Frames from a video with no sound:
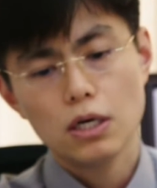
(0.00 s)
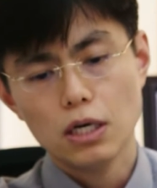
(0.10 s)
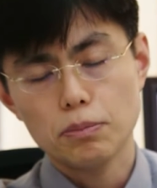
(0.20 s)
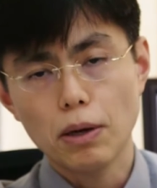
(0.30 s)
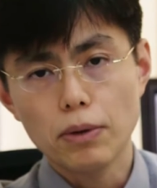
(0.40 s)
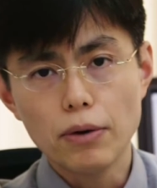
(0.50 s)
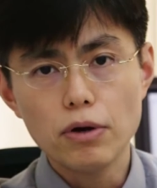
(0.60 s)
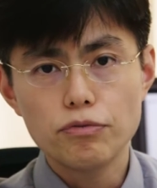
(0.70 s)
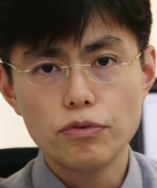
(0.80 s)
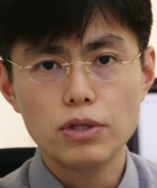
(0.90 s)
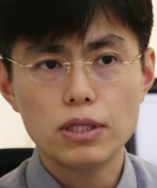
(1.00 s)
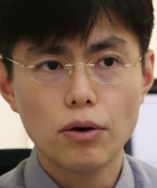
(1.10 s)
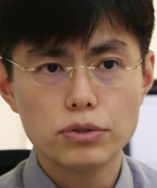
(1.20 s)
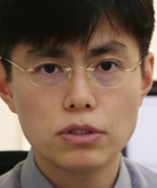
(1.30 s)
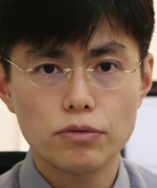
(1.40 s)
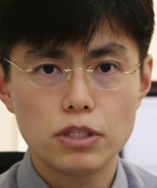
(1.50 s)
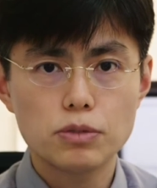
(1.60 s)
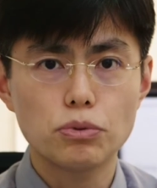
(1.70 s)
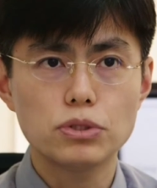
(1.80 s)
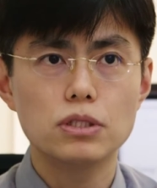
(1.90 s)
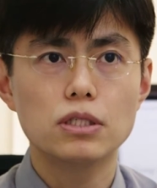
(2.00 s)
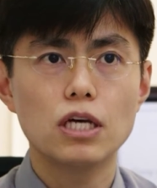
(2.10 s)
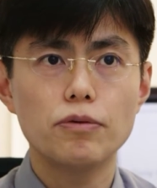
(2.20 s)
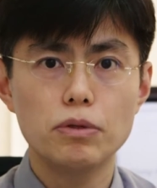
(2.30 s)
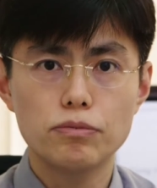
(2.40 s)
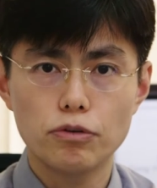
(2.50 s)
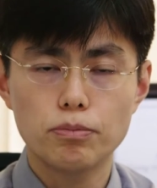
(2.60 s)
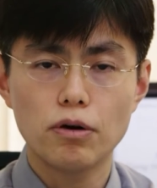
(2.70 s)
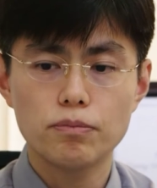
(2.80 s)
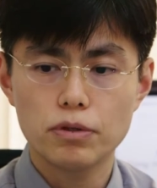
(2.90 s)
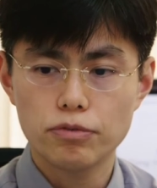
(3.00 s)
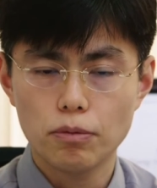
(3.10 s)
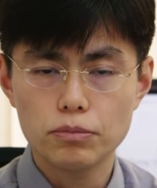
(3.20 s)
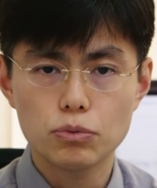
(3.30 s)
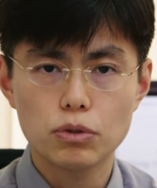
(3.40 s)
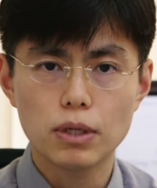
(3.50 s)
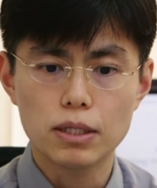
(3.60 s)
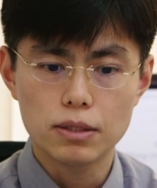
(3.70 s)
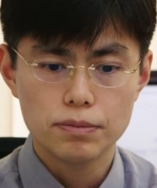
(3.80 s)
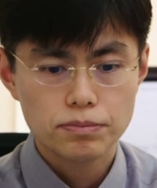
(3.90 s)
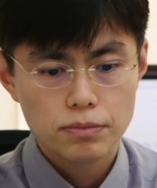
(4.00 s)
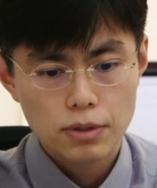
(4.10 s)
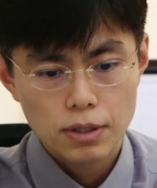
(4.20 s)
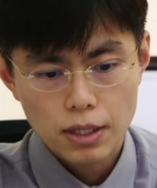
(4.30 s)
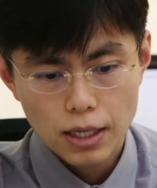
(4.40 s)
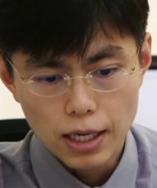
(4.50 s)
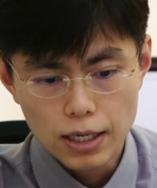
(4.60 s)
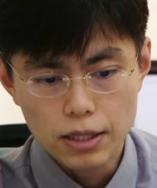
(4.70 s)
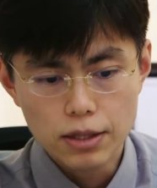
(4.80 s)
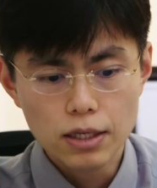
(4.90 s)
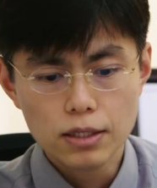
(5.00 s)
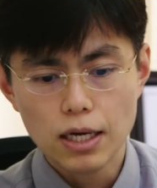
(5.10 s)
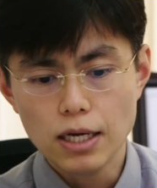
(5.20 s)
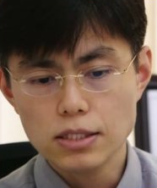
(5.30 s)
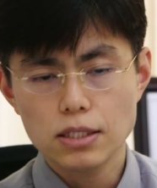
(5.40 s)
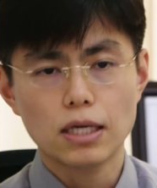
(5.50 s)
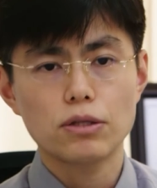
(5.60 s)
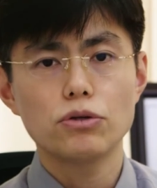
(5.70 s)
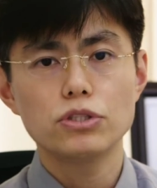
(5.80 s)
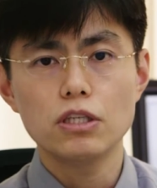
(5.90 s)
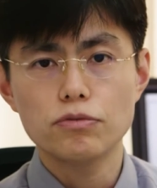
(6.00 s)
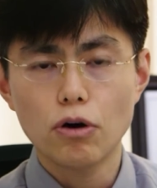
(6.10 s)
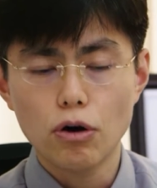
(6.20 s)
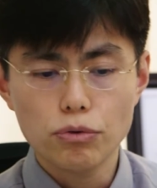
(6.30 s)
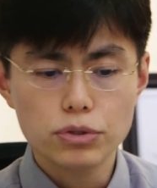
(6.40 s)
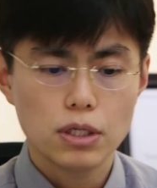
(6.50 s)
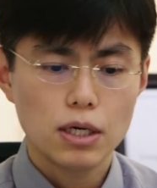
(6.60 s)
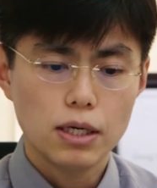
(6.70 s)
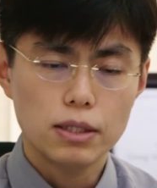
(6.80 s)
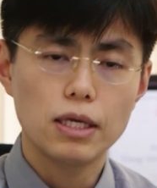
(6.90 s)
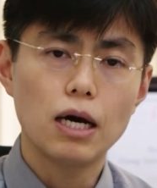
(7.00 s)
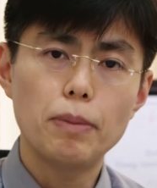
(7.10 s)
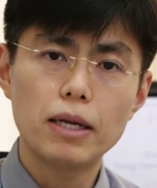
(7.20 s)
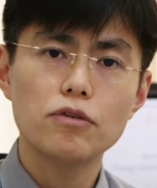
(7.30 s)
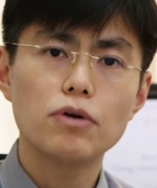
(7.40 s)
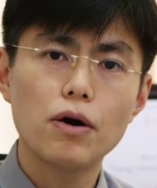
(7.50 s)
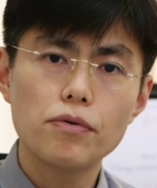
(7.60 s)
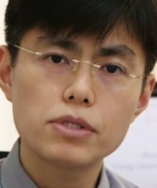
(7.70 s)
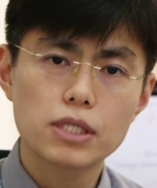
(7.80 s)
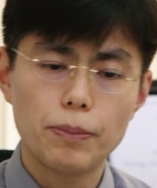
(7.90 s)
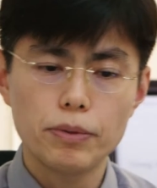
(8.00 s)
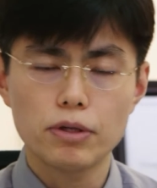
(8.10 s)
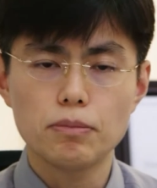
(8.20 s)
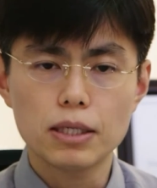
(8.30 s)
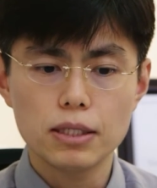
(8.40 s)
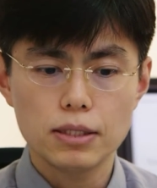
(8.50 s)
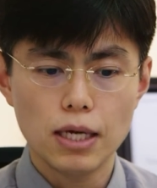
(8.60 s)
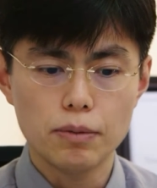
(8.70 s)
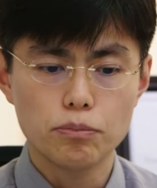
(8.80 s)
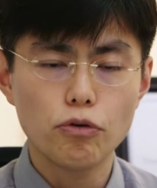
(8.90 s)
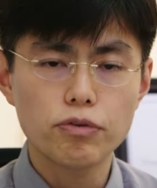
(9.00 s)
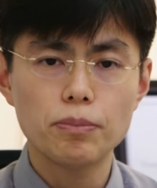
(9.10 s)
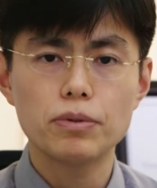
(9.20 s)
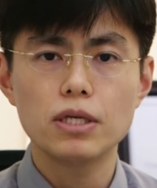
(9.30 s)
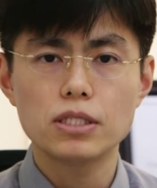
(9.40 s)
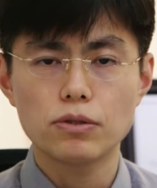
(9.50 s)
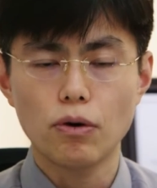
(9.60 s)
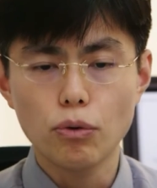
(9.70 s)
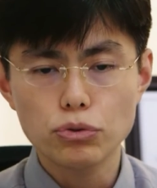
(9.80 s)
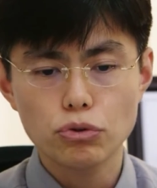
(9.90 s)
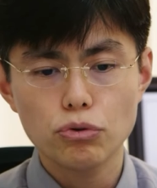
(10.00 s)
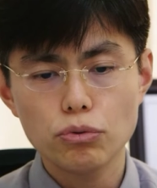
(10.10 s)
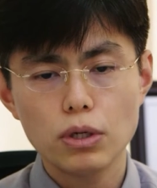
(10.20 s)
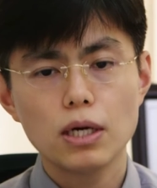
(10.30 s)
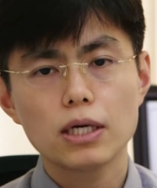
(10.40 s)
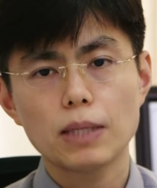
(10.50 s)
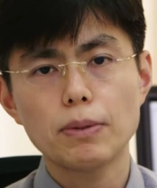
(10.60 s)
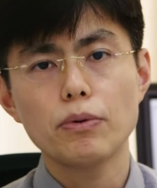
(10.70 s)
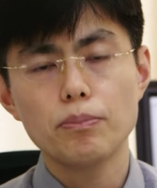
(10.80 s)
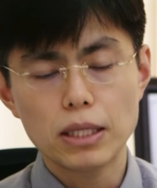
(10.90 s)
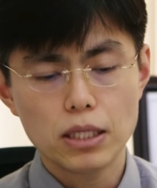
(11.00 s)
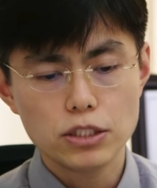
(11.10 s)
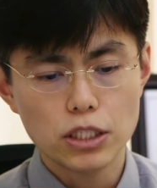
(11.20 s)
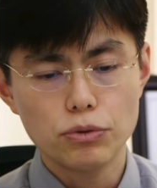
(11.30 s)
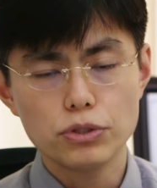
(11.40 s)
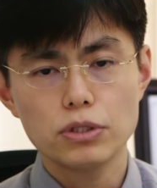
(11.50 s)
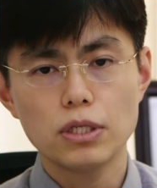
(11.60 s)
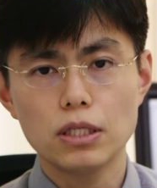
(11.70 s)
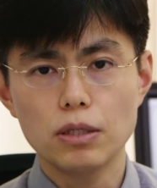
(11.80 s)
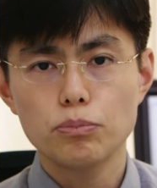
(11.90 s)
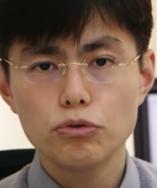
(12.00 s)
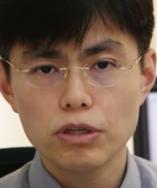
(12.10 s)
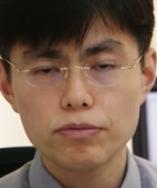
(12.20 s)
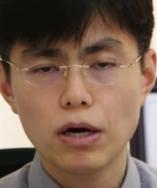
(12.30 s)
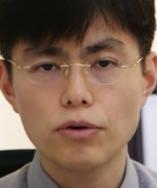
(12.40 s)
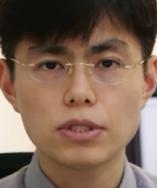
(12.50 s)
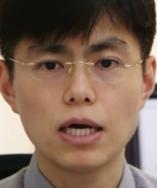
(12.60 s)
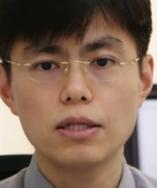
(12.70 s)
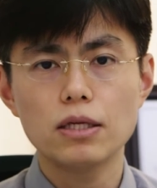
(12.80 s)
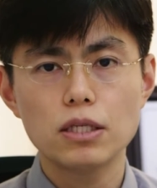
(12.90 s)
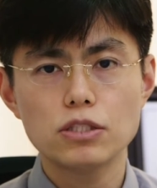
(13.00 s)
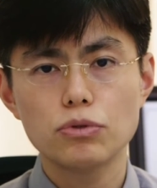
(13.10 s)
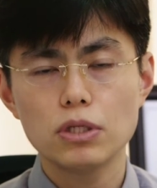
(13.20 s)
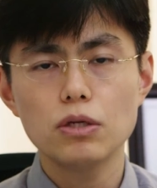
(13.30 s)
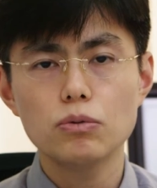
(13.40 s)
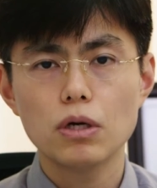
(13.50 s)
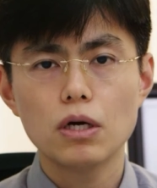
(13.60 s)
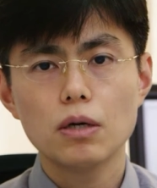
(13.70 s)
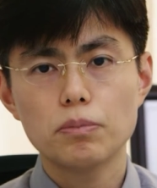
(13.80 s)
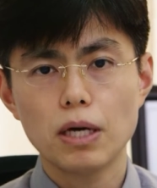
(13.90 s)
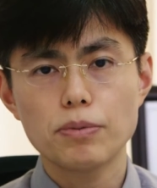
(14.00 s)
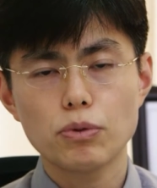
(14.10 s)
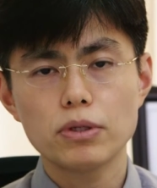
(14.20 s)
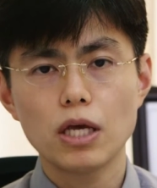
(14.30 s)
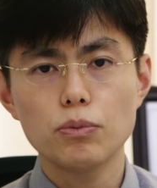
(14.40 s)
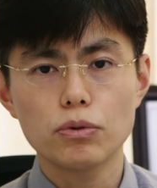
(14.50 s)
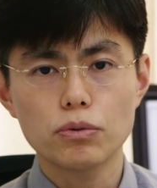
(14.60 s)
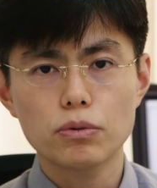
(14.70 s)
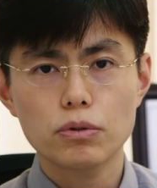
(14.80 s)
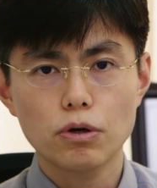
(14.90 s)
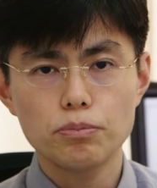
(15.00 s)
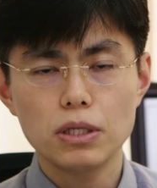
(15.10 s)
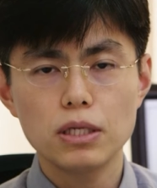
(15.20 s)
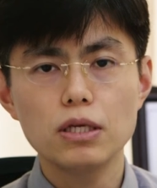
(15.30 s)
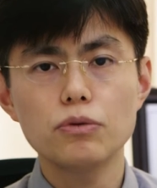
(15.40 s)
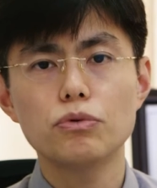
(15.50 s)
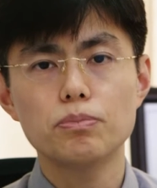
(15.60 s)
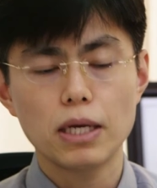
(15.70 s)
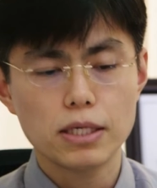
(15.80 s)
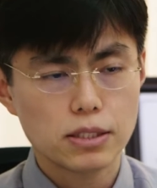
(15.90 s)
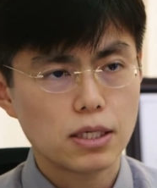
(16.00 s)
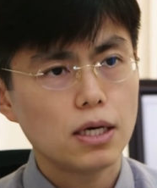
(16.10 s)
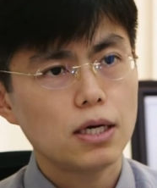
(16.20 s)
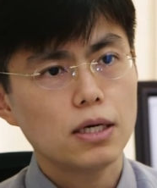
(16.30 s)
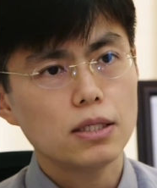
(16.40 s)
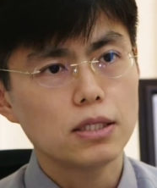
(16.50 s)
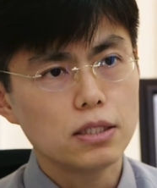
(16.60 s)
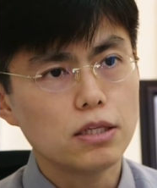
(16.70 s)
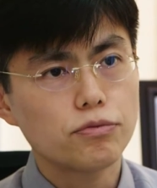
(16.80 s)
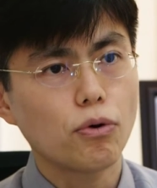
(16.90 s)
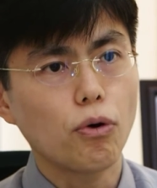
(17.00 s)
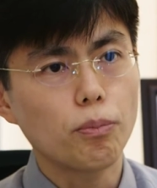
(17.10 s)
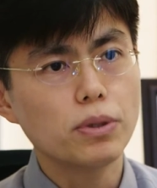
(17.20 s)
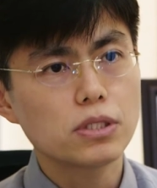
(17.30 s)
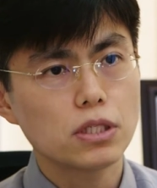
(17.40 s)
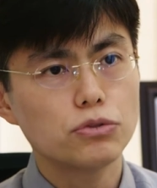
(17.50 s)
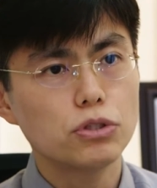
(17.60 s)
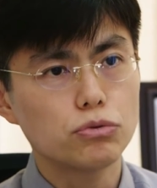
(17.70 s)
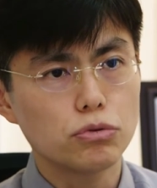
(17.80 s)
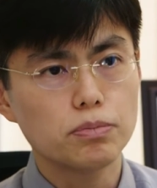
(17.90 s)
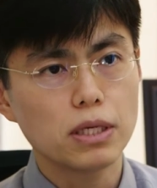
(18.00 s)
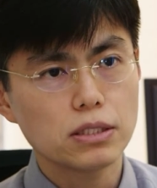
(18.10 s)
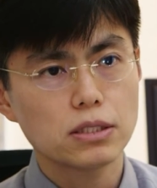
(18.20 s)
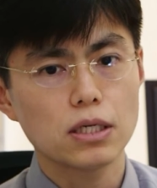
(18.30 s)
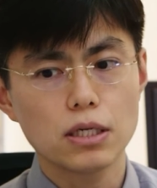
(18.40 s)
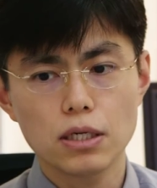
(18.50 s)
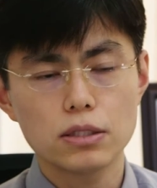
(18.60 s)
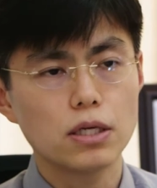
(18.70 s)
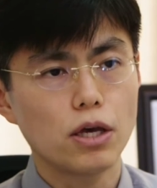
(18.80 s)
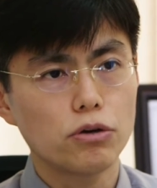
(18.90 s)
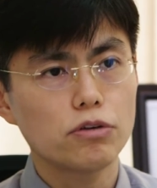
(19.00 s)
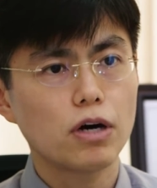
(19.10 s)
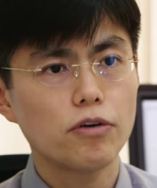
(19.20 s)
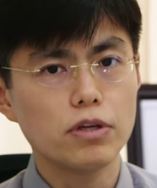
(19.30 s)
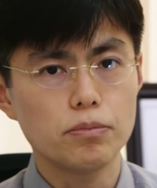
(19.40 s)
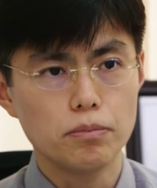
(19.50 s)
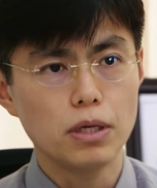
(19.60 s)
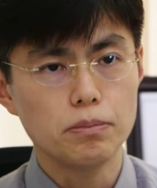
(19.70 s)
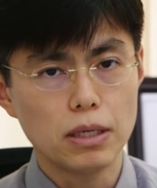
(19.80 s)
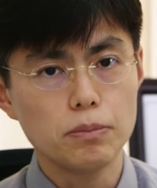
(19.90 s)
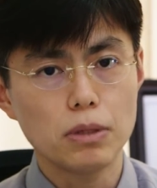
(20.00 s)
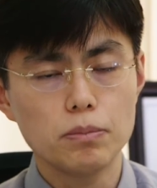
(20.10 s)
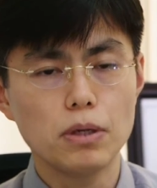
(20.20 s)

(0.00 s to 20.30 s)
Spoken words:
about 150,000 of these procedures have been performed worldwide. And I think as the technology evolves, there are better valves coming on the market, and both companies have also come up with better generation and improving valves. I think this really, perhaps one day, will completely replace the need for open surgery to replace the aortic valve in many, many